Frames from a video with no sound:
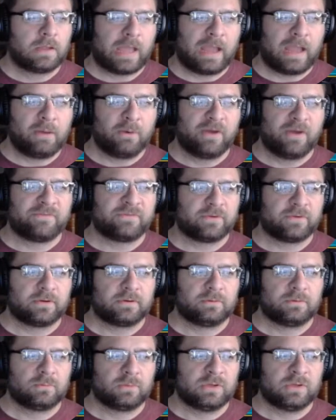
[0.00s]
However,
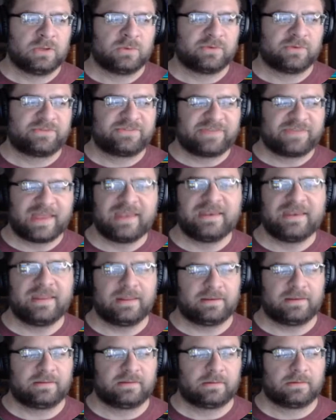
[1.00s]
when you ascend it,